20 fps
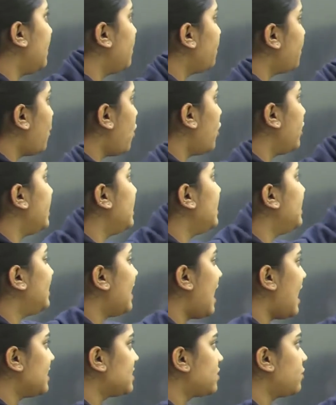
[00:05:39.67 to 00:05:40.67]
important
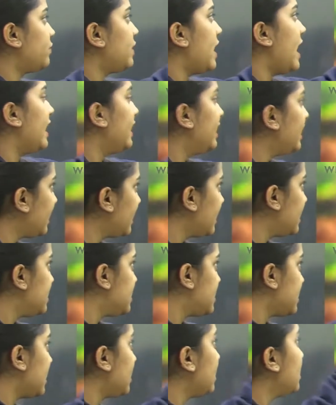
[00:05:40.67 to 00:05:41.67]
tasks of the
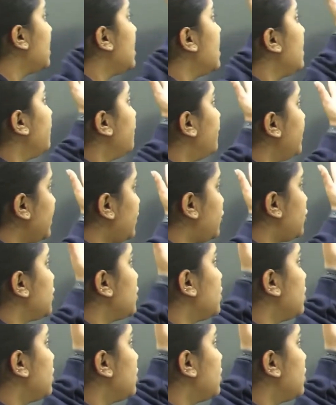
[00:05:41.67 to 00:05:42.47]
agriculture which